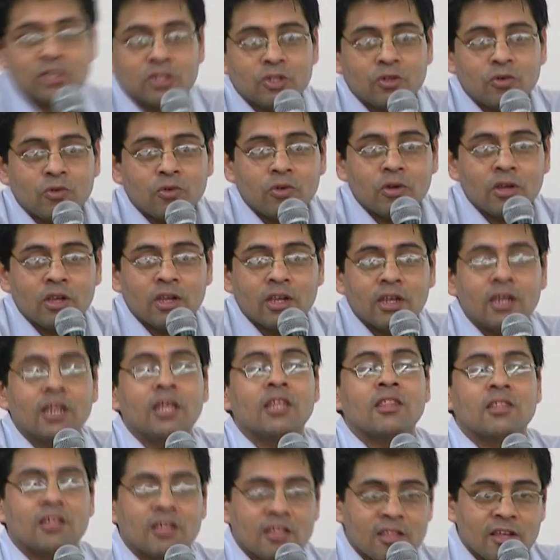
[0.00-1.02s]
school
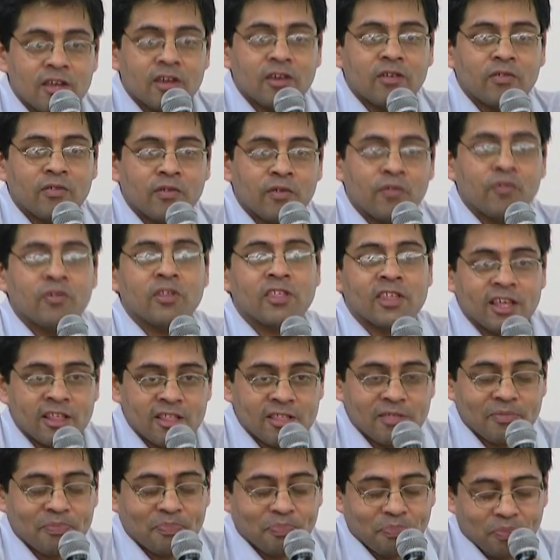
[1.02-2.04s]
teacher's interview,
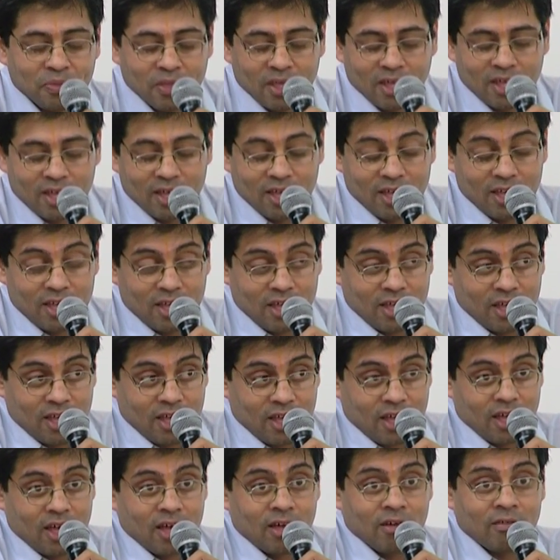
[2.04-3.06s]
physics.
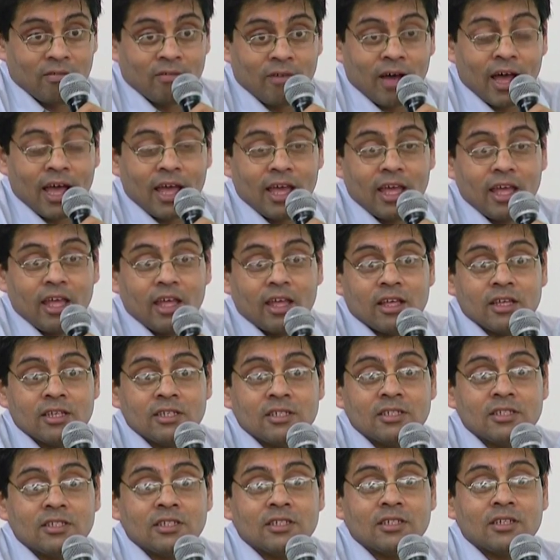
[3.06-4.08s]
Why
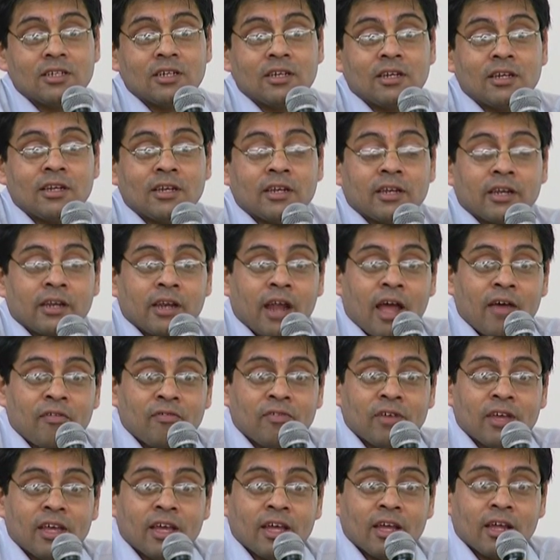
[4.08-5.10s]
is
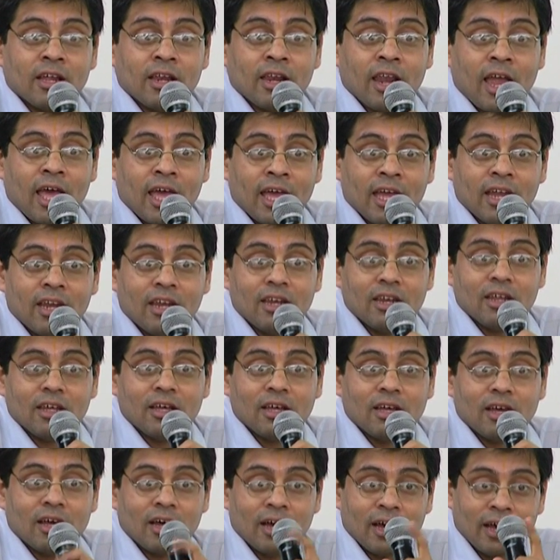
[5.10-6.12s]
traffic light
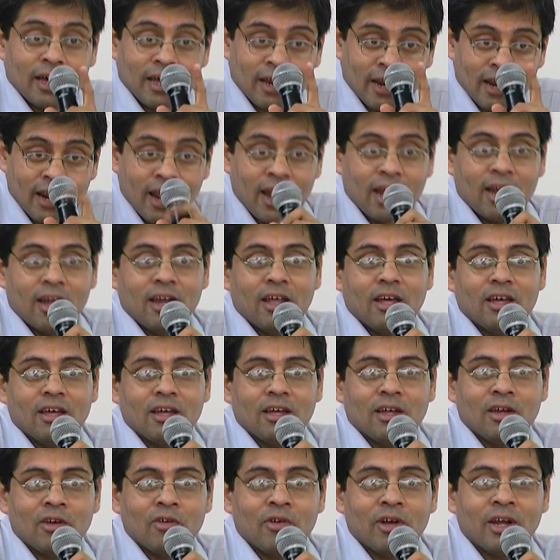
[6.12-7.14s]
red
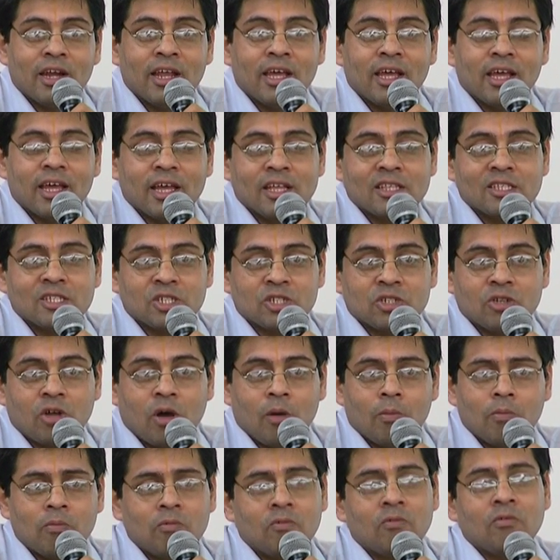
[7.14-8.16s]
to indicate
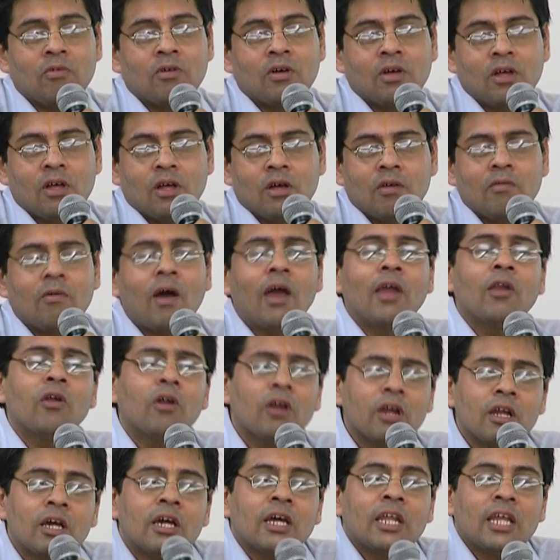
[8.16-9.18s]
stop? Why
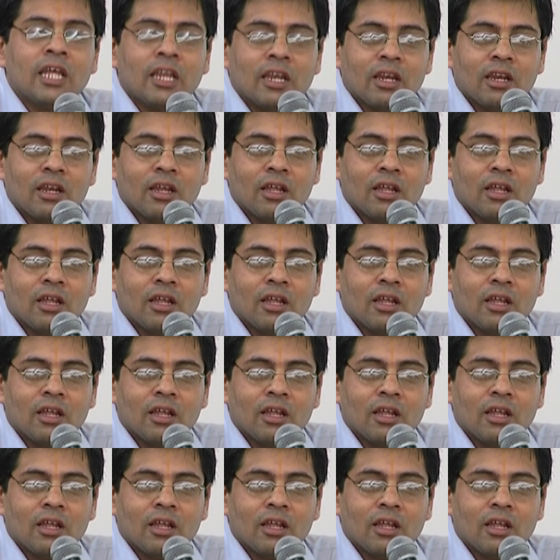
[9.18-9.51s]
not green?